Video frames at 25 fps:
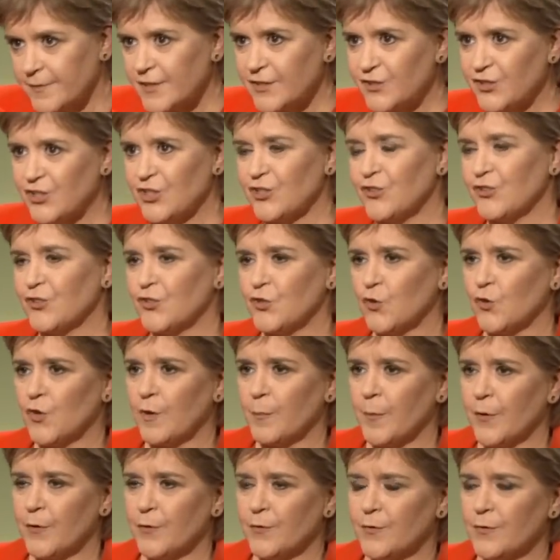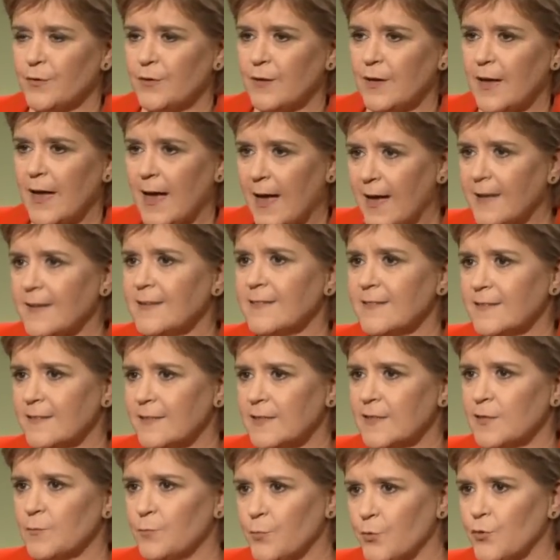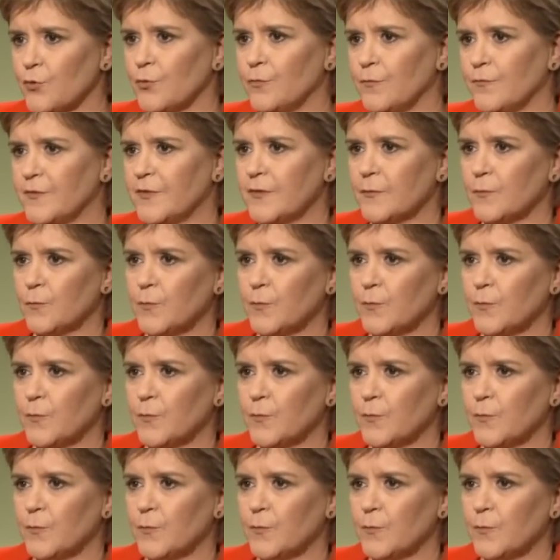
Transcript: these years you talk about has improved.